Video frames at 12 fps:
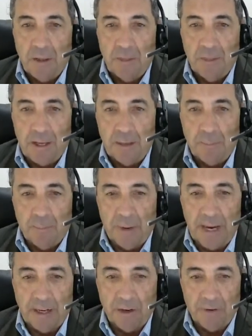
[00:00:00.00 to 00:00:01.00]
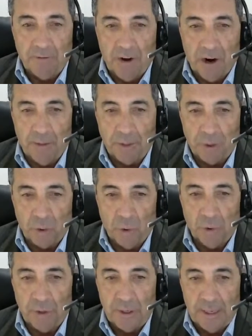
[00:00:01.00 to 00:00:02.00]
the Planning and Environment
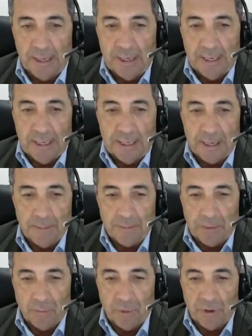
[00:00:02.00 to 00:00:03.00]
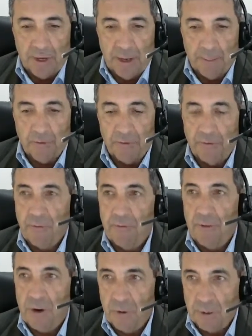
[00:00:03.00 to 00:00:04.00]
Court comes up with a number of
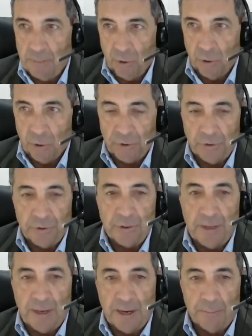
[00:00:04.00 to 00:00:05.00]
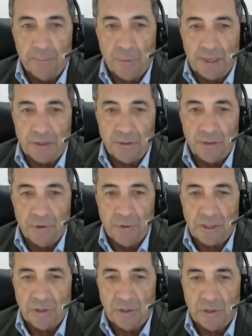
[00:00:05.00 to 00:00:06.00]
very important practice
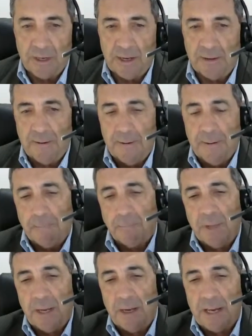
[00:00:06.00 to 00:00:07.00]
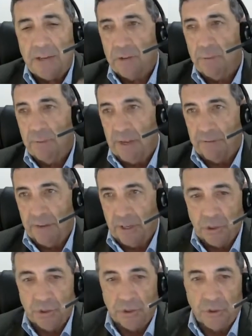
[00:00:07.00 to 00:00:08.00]
directions. Now, it has some
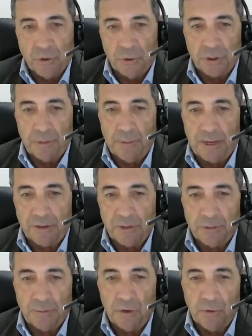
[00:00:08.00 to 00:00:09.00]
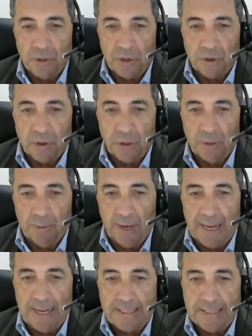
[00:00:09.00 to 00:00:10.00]
definitions. It talks about dispute resolution
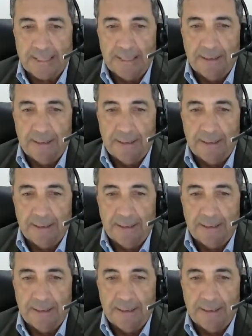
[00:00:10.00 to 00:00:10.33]
plans.